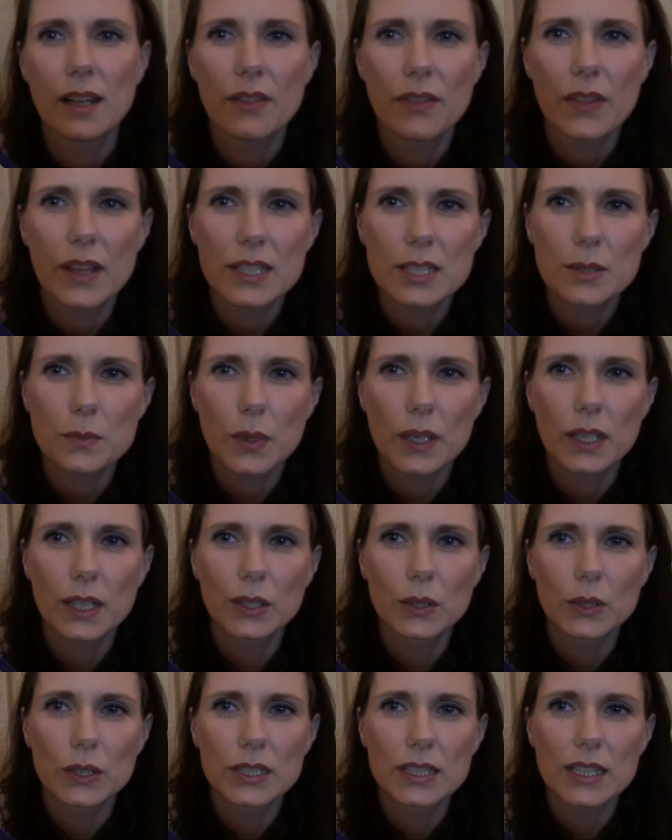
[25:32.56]
This
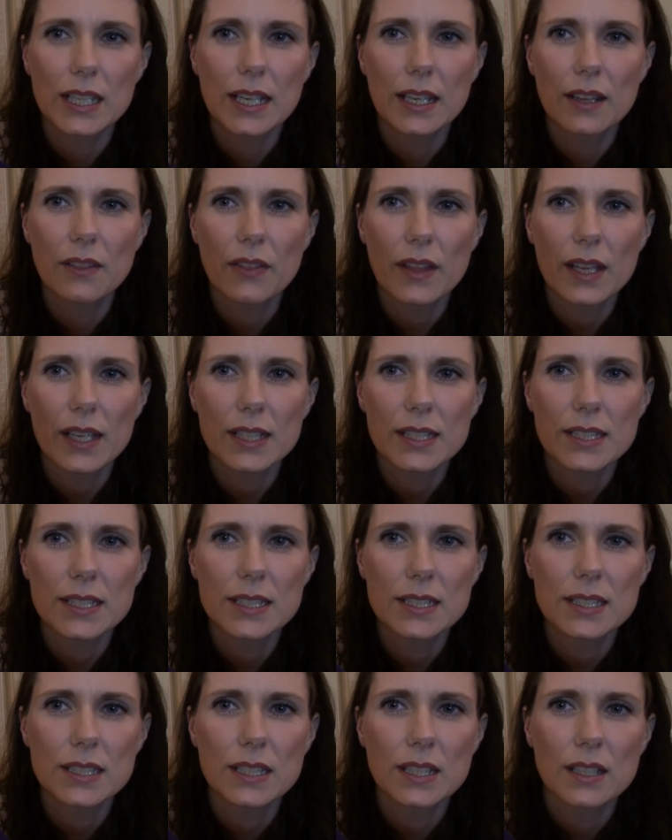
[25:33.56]
one looks like
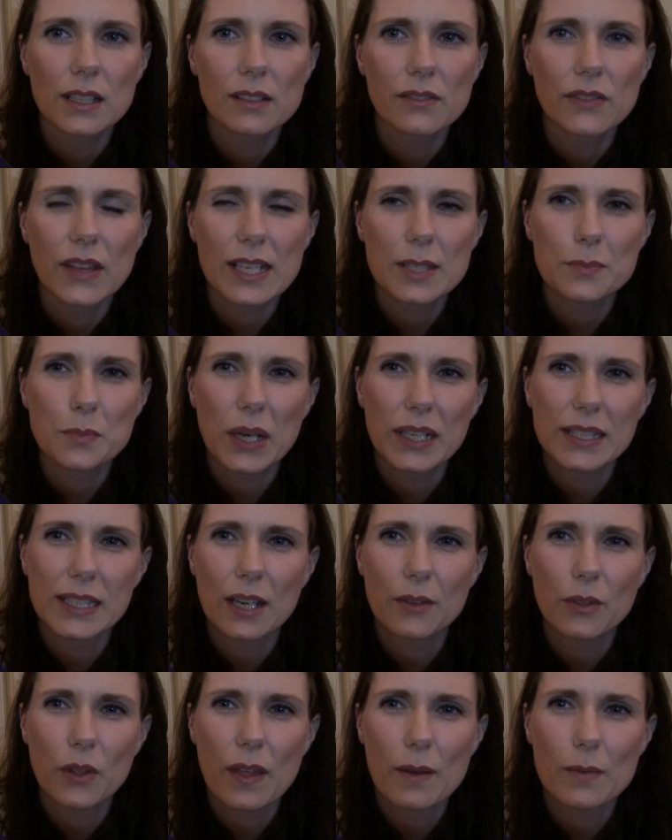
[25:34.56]
this that's
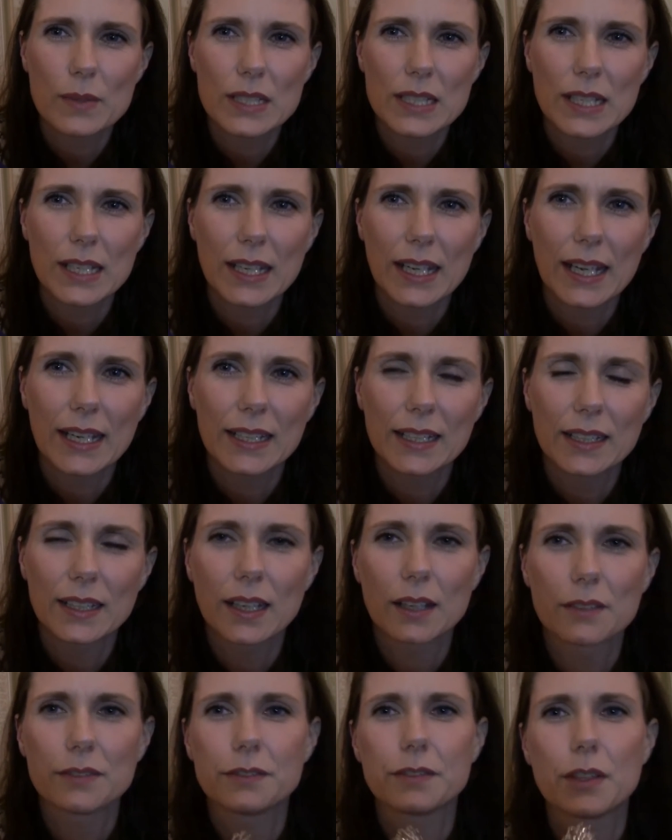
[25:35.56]
pretty. I thought that was like kind of
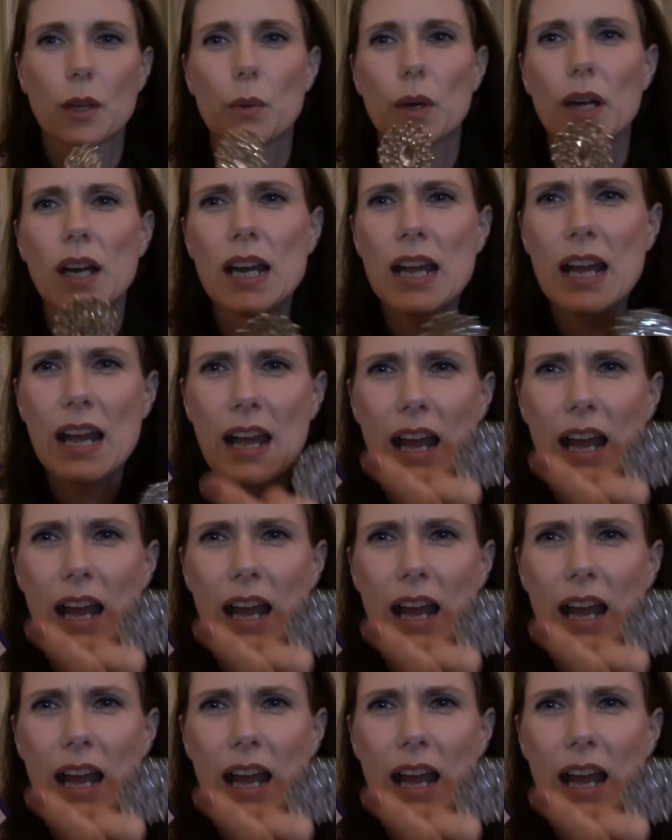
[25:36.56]
like a flower.